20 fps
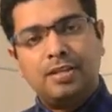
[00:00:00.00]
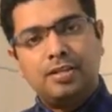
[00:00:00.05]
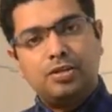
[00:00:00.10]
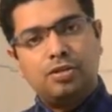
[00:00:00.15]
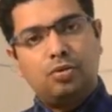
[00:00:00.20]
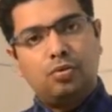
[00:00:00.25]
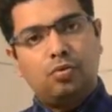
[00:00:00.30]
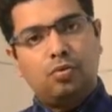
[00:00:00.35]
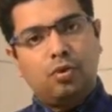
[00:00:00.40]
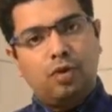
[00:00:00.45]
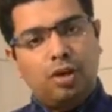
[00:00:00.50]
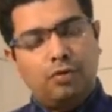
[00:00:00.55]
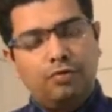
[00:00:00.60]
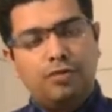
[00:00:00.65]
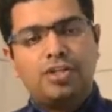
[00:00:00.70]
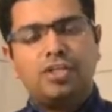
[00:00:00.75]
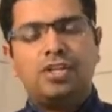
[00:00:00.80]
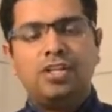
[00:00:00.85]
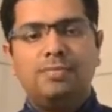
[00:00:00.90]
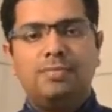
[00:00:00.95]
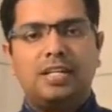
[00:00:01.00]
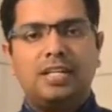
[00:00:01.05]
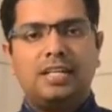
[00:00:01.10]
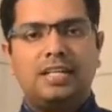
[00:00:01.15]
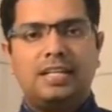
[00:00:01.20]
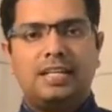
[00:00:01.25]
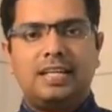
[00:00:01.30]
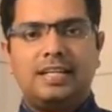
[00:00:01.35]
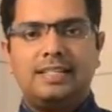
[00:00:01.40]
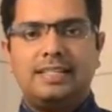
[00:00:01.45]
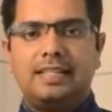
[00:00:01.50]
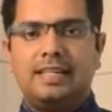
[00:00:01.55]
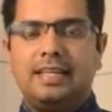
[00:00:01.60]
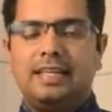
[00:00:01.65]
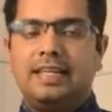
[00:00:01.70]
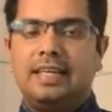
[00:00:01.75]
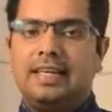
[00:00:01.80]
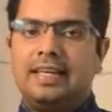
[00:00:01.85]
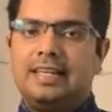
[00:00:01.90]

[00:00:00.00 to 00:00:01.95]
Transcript: So visual merchandising